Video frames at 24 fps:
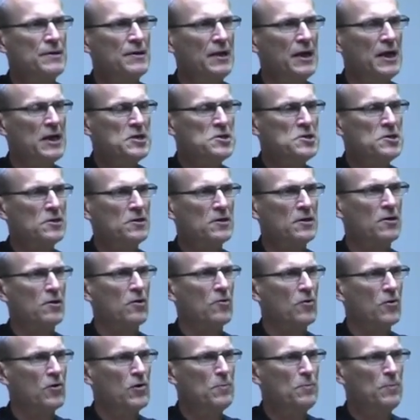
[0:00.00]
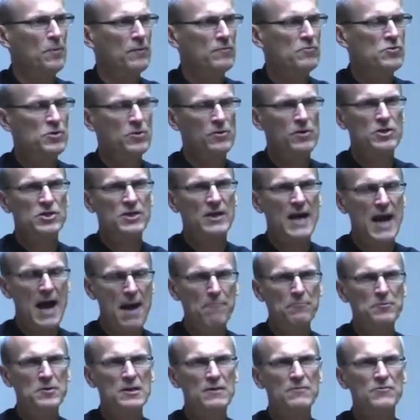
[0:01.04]
He took a group of Jewish
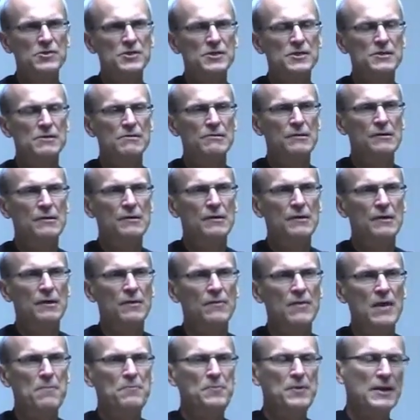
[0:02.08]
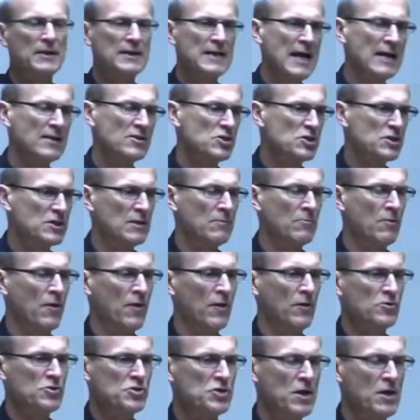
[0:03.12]
captives. They picked out some of
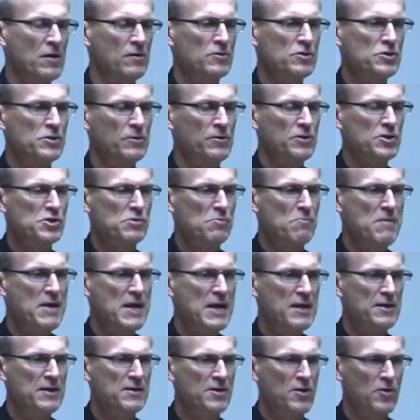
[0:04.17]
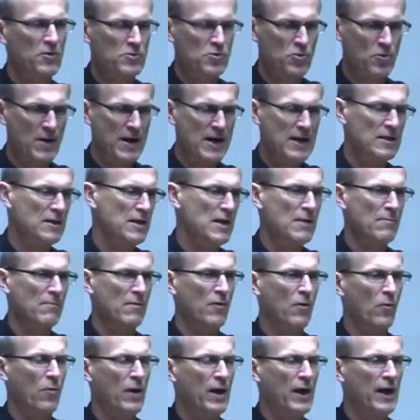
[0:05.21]
those young Jewish men to train them in
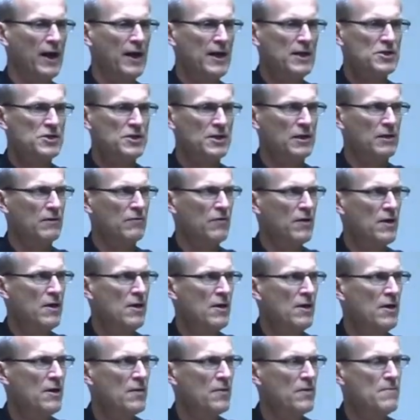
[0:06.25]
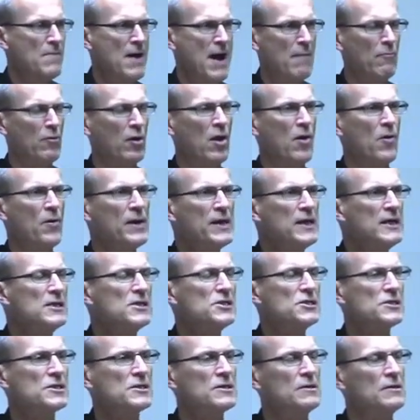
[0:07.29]
the ways of the
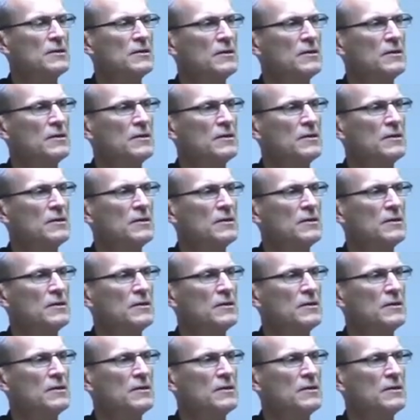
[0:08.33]
Babylonians.